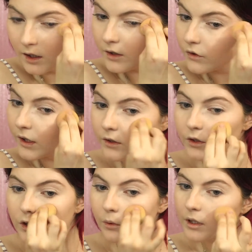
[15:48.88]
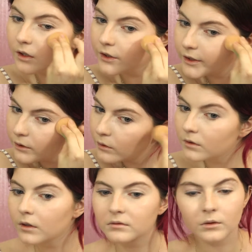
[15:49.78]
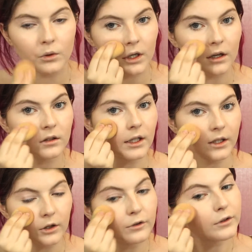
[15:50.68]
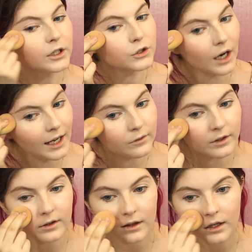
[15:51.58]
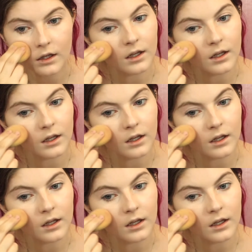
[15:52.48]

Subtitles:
So that's usually what I'll do, or I'll like go for a drive with